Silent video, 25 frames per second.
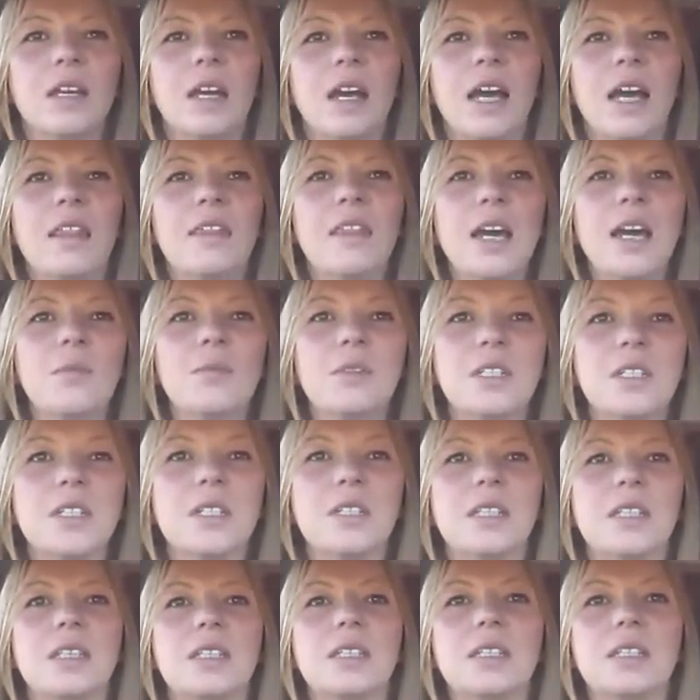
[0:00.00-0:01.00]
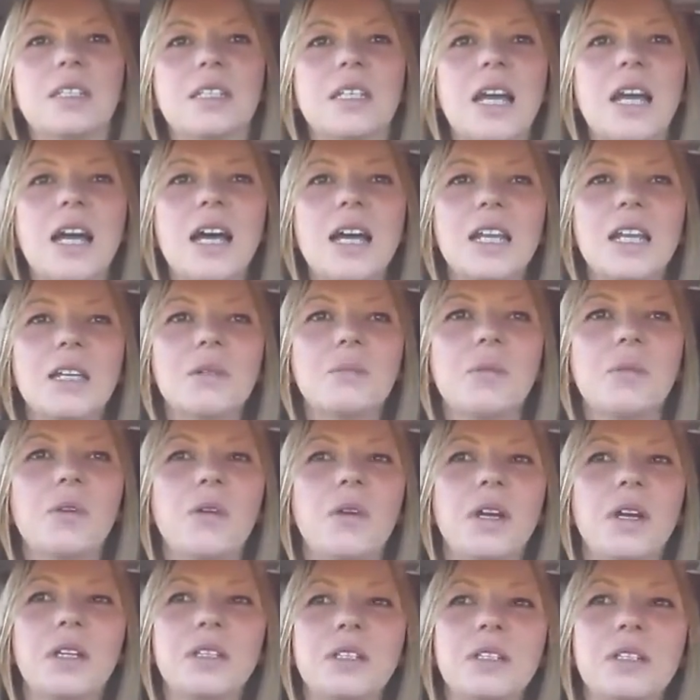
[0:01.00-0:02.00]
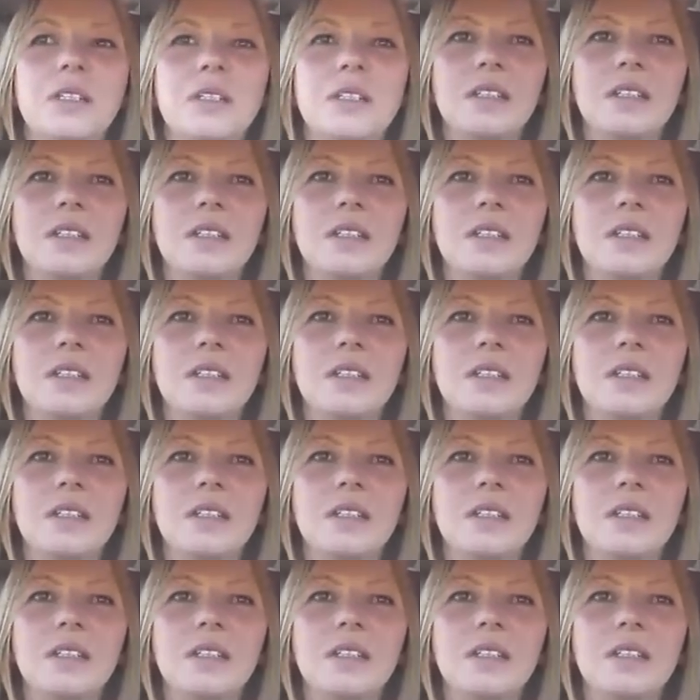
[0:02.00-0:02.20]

and that was just the starting point